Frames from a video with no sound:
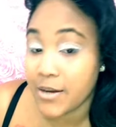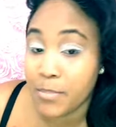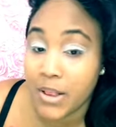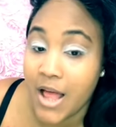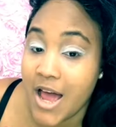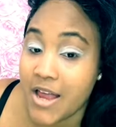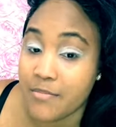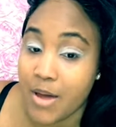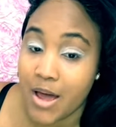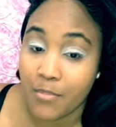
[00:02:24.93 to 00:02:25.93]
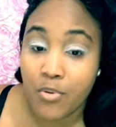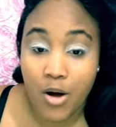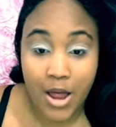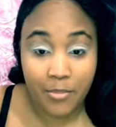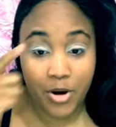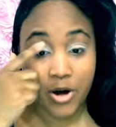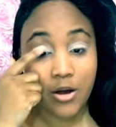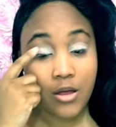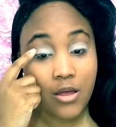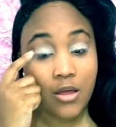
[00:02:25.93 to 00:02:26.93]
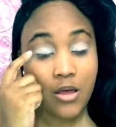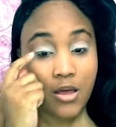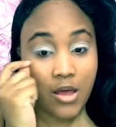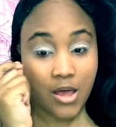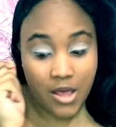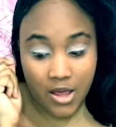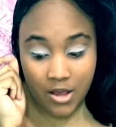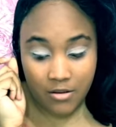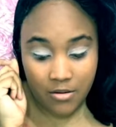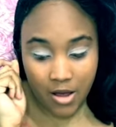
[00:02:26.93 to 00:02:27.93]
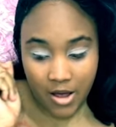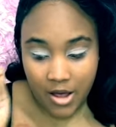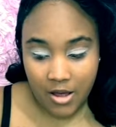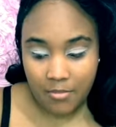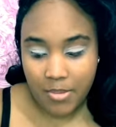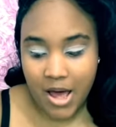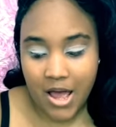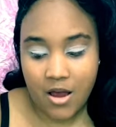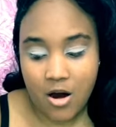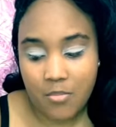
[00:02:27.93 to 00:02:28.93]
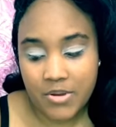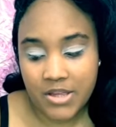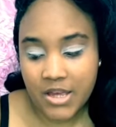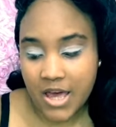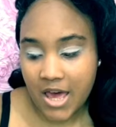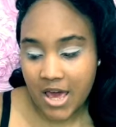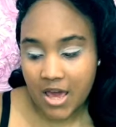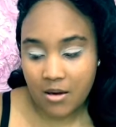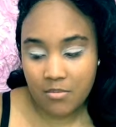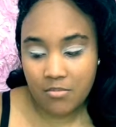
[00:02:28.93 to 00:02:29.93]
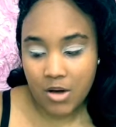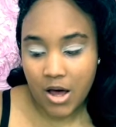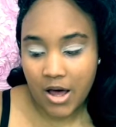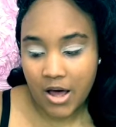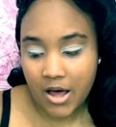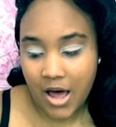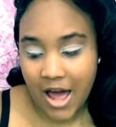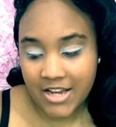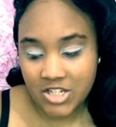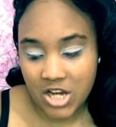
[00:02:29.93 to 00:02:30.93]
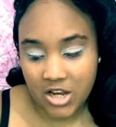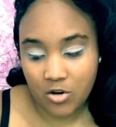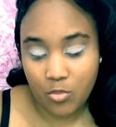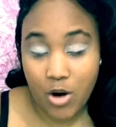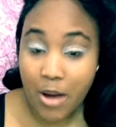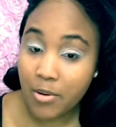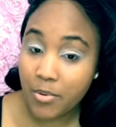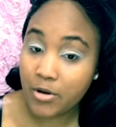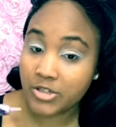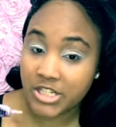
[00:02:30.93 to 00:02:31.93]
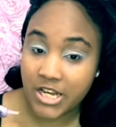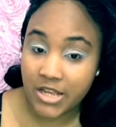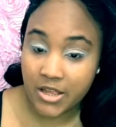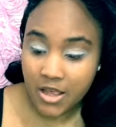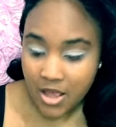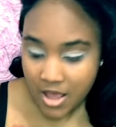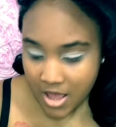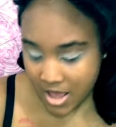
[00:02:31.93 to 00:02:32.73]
applied my primer, and uh, by Urban Decay uh, eyeshadow primer potion,